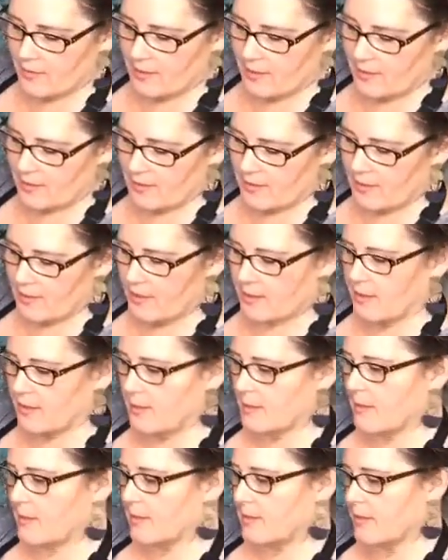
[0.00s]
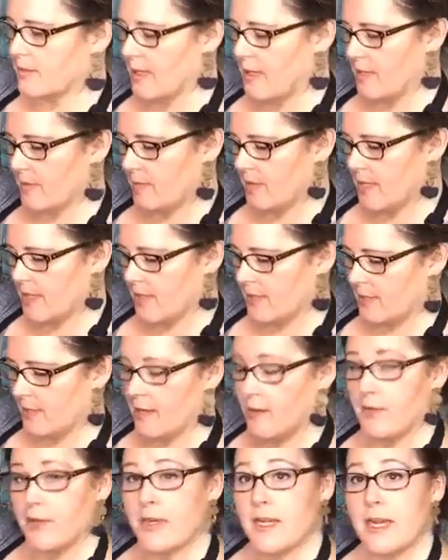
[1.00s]
This is, I'm
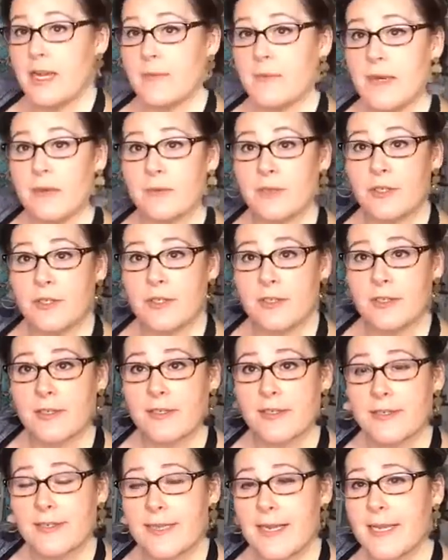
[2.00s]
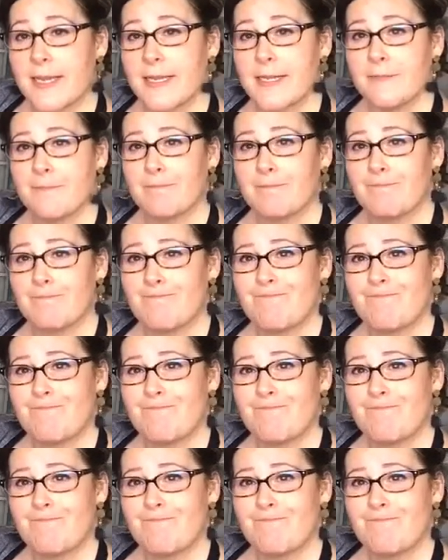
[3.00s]
blanking on the name, I was just going to say it.